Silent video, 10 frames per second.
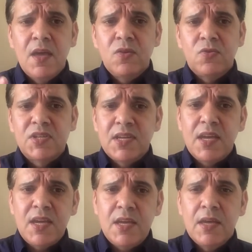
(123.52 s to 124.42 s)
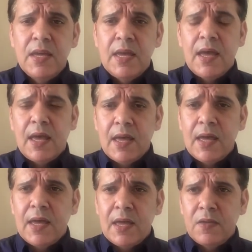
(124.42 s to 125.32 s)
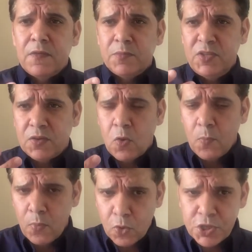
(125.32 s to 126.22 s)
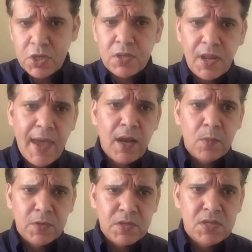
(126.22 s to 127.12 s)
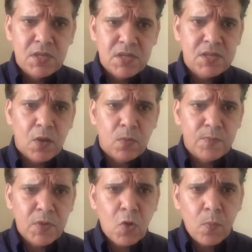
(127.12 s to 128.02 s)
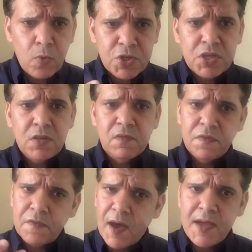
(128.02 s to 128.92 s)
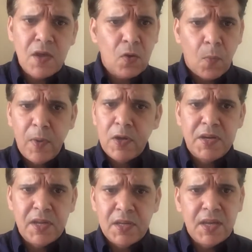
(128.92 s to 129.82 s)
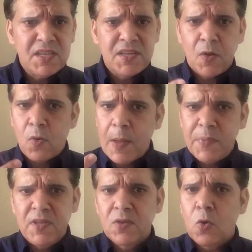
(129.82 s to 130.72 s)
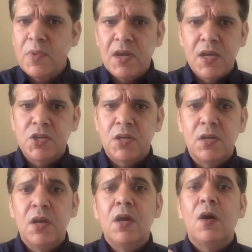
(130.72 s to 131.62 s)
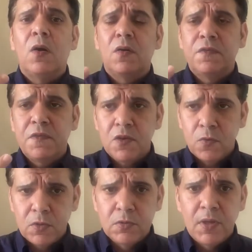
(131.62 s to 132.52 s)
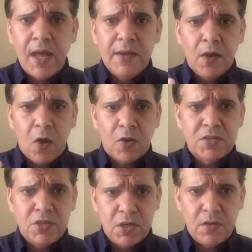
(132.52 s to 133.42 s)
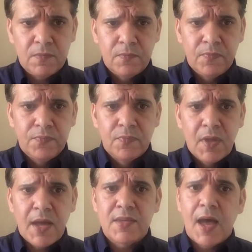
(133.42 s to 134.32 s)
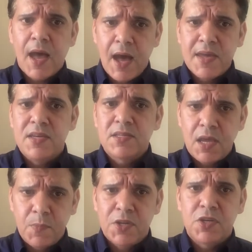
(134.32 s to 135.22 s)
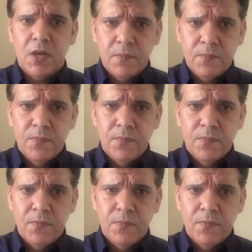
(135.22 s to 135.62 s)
to see for the combustion elements. So, combustion, fire or burning, is the rapid combination of fuel and oxygen at the highest temperature.